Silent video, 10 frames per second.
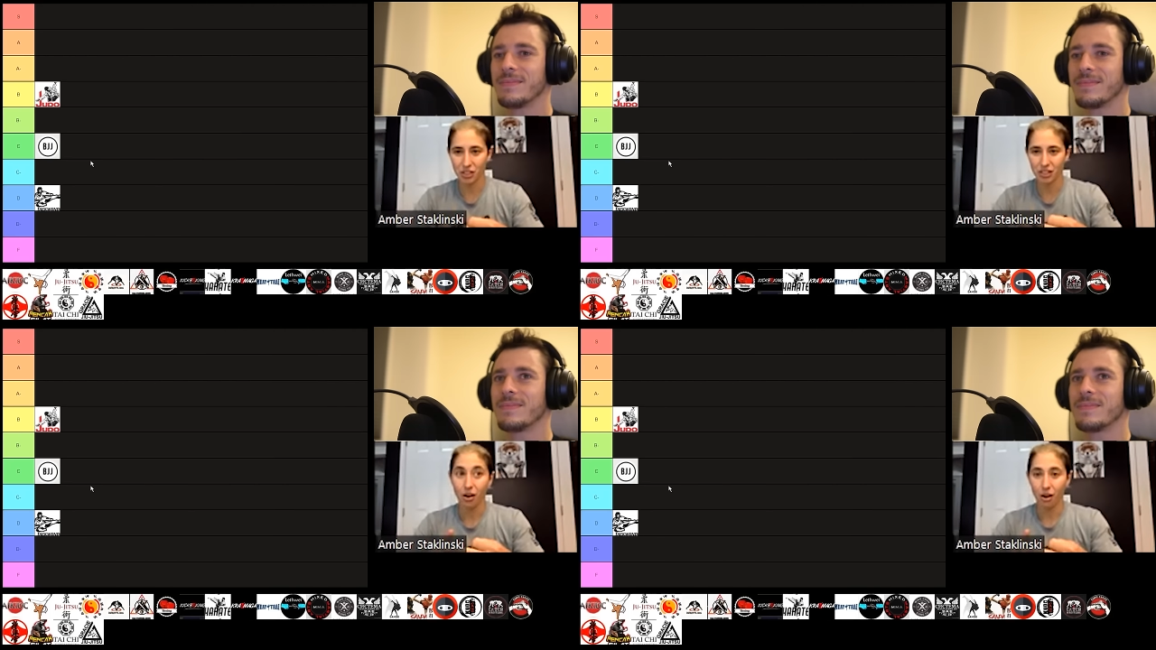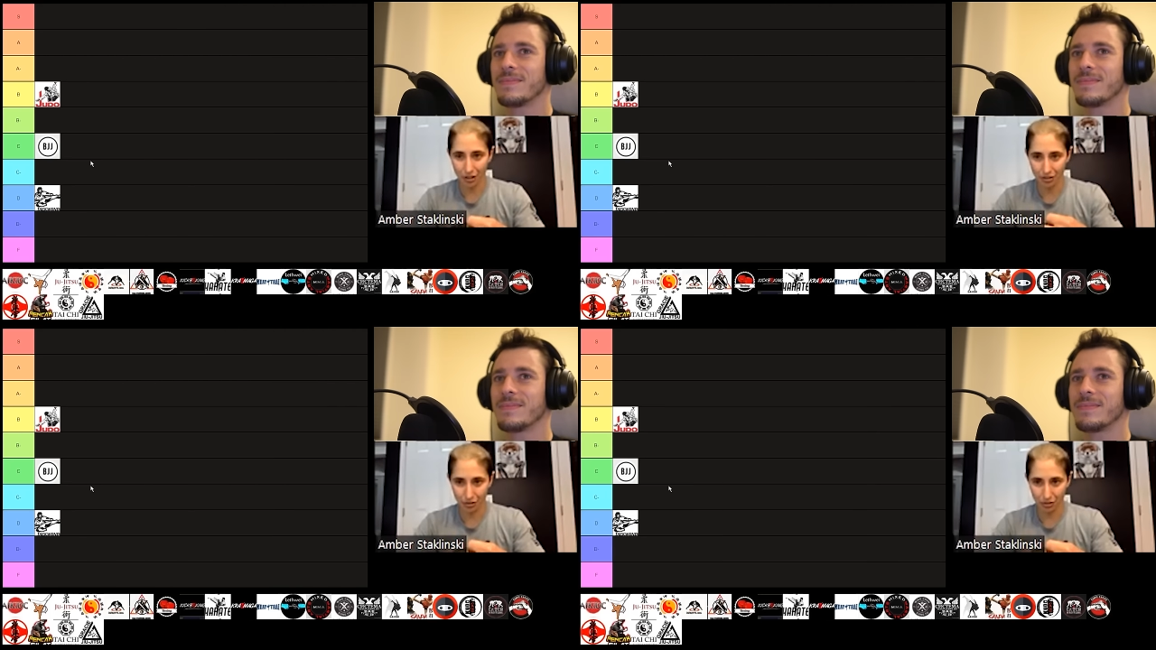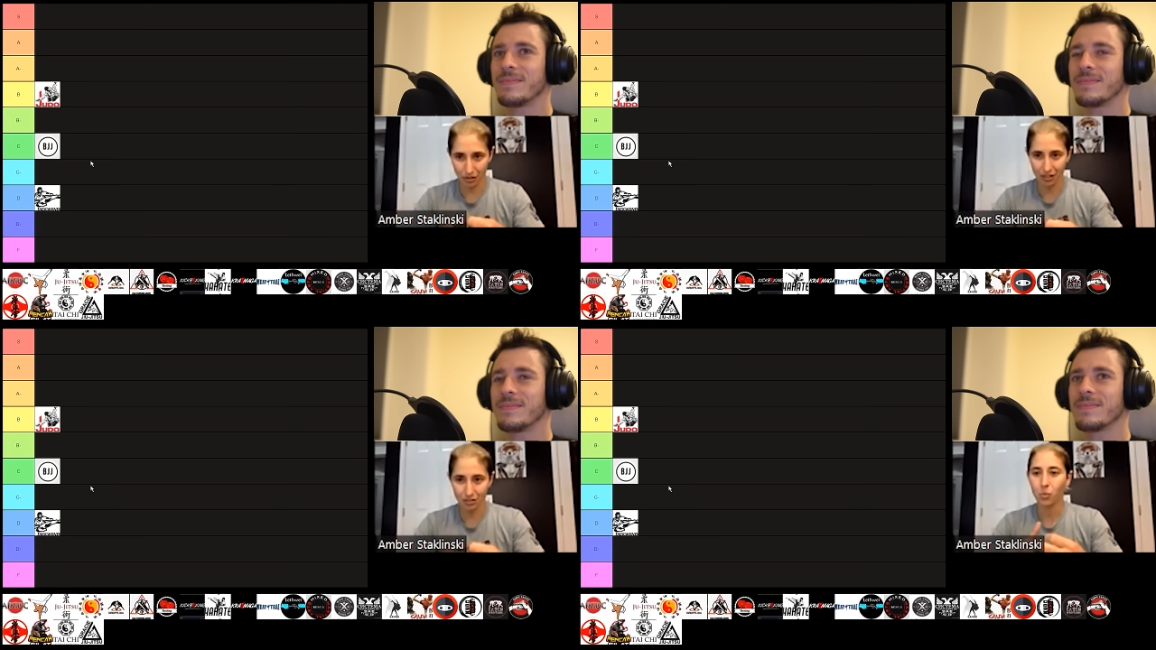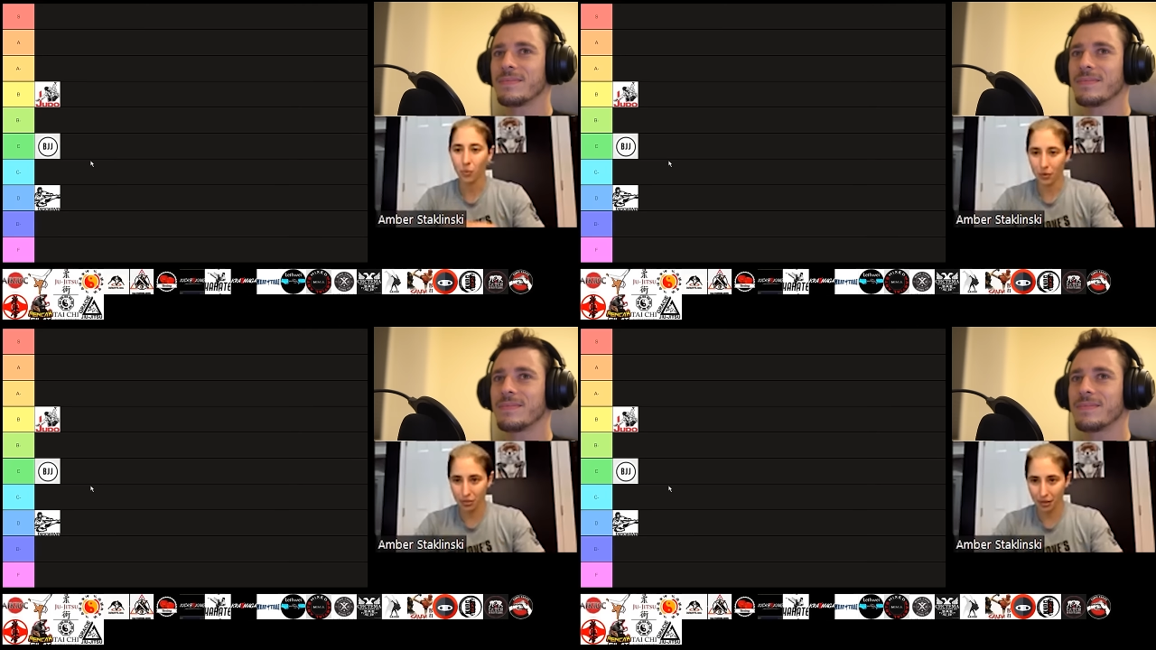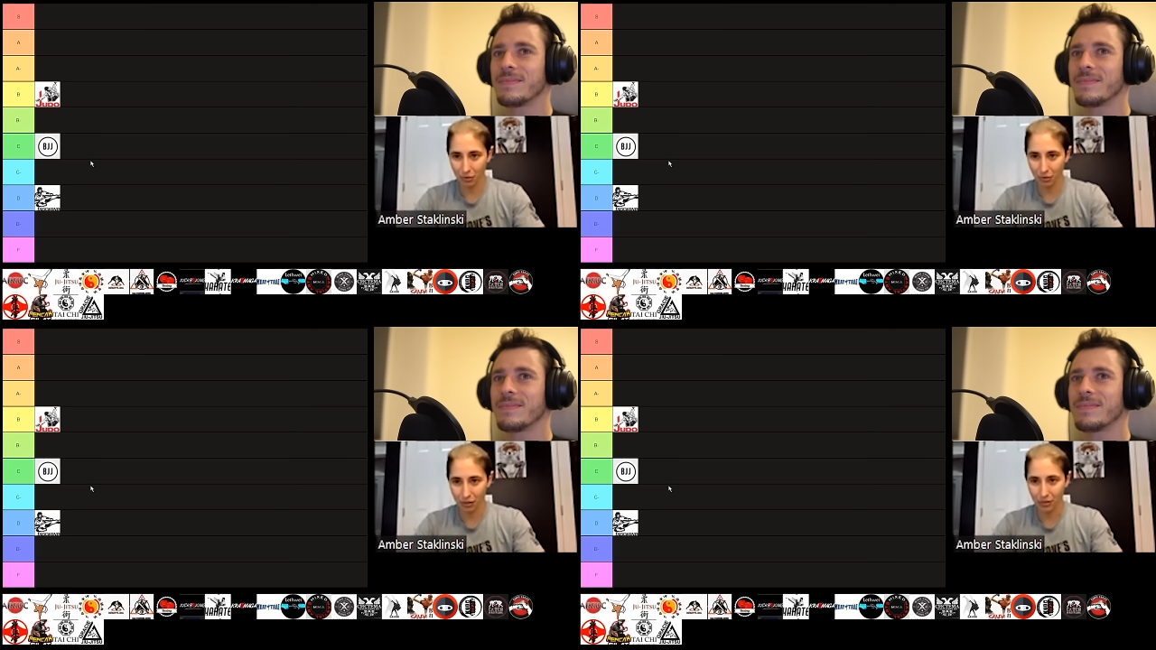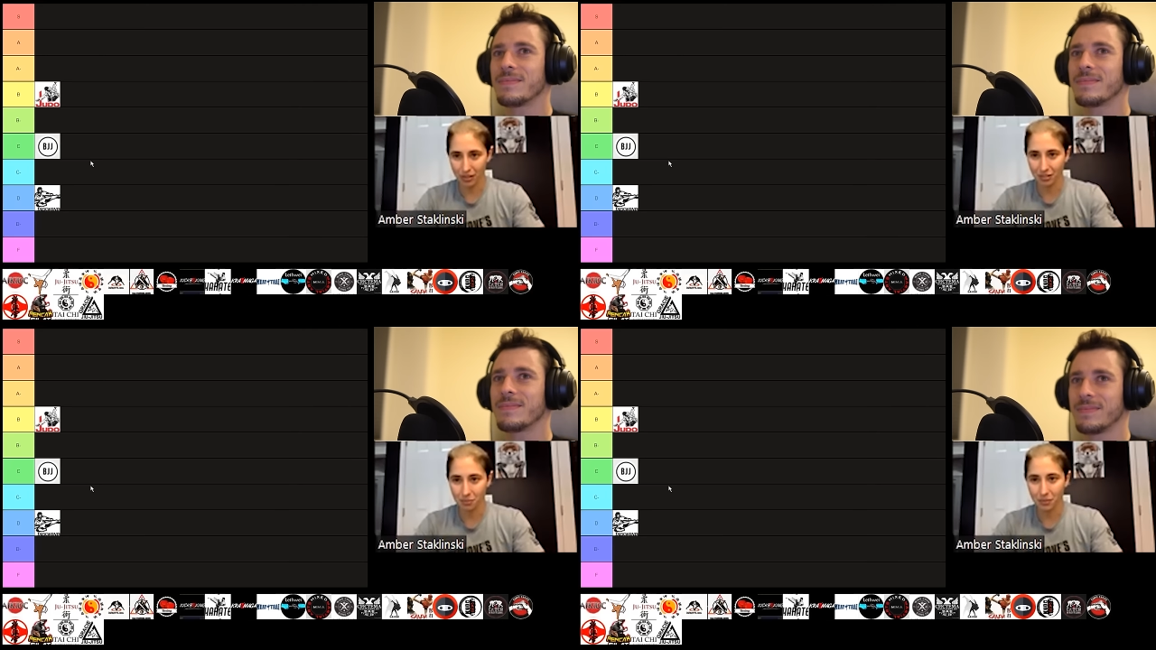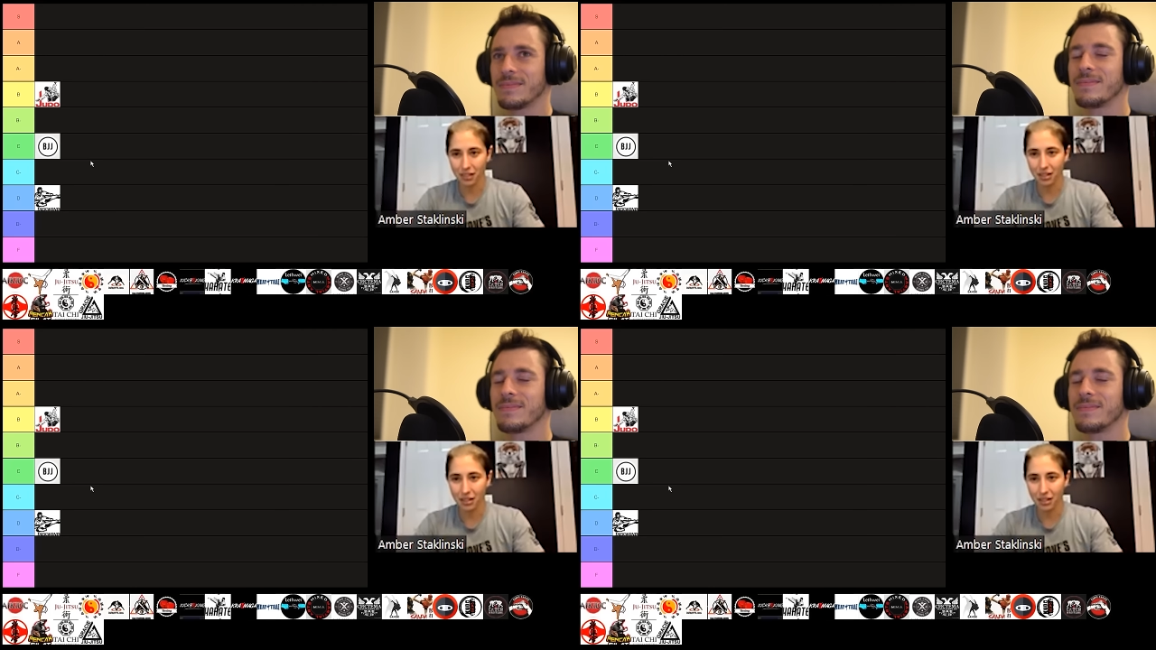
Speaker 1: on the ground with them where they wanted to be?